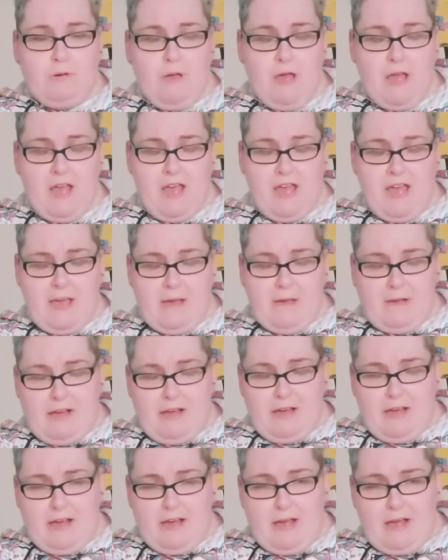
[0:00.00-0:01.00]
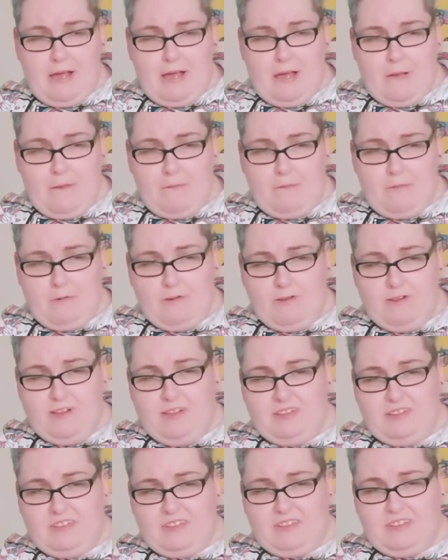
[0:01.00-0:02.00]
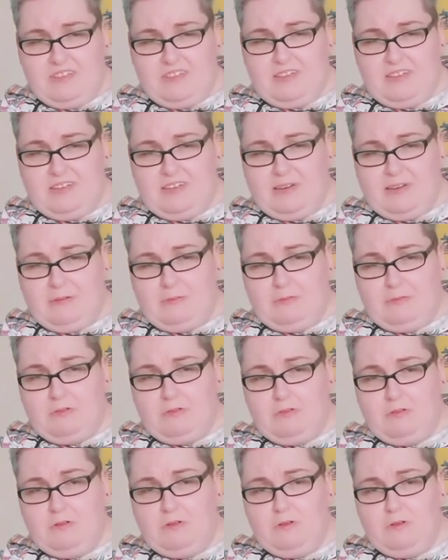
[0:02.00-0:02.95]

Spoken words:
these easy grips